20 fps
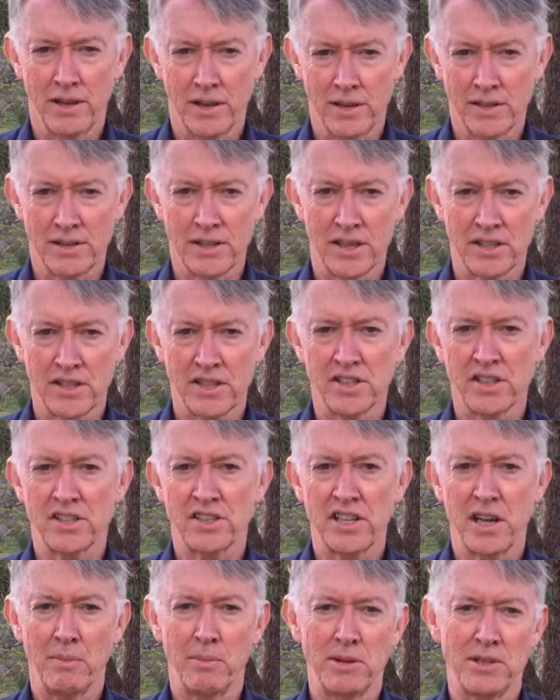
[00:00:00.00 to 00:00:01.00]
such as
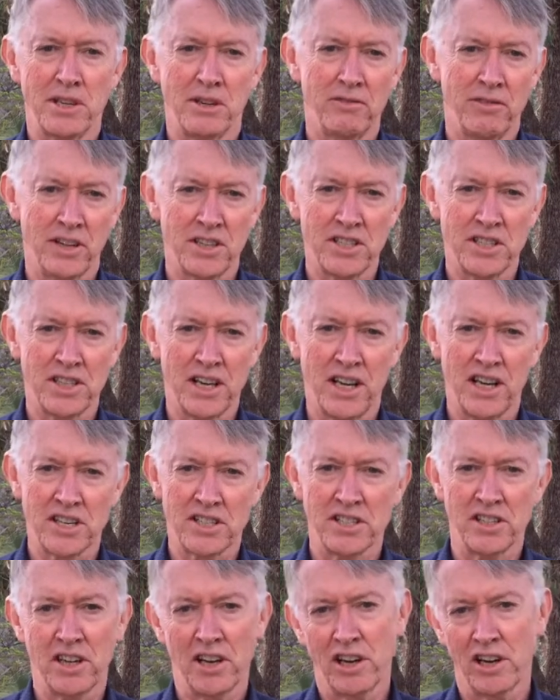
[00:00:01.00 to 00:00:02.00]
establishing
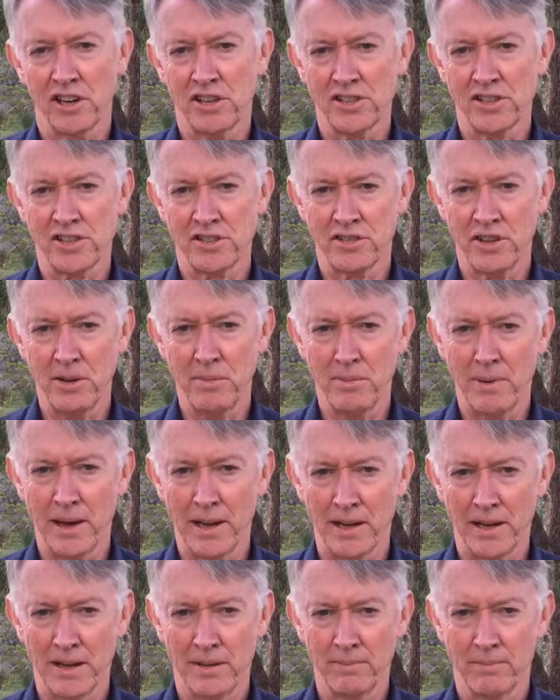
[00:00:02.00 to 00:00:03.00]
vegetation along a stream
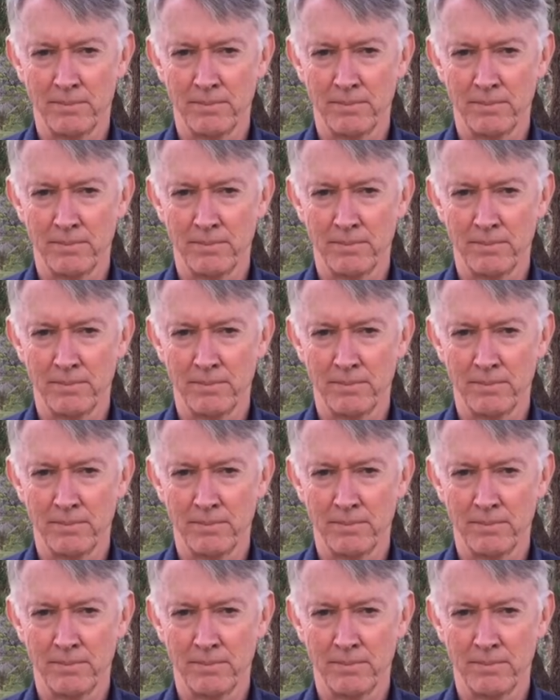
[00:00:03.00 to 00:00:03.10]
bank.